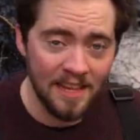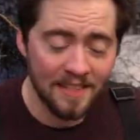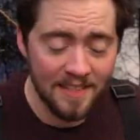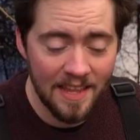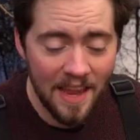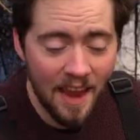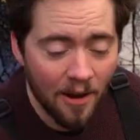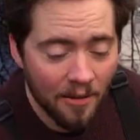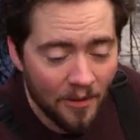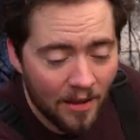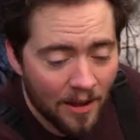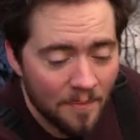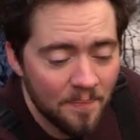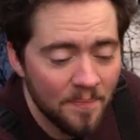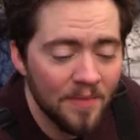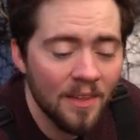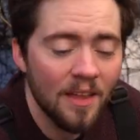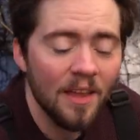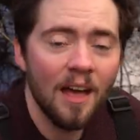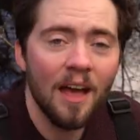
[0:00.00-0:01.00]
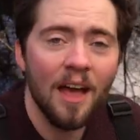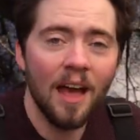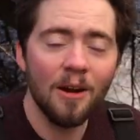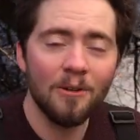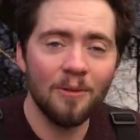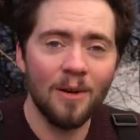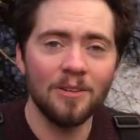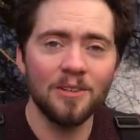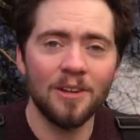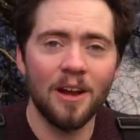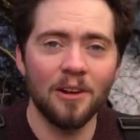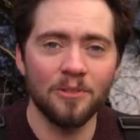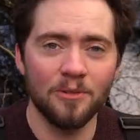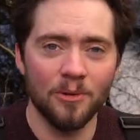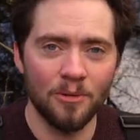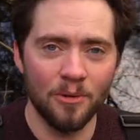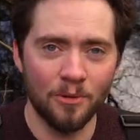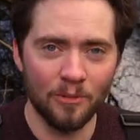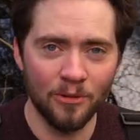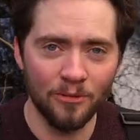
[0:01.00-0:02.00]
is the area around
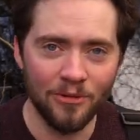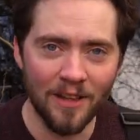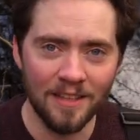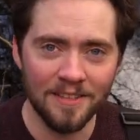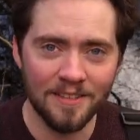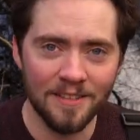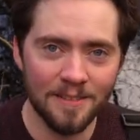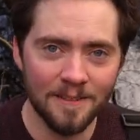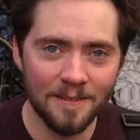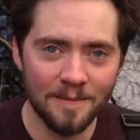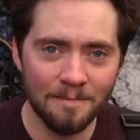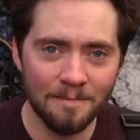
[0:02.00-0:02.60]
hydrothermal vents.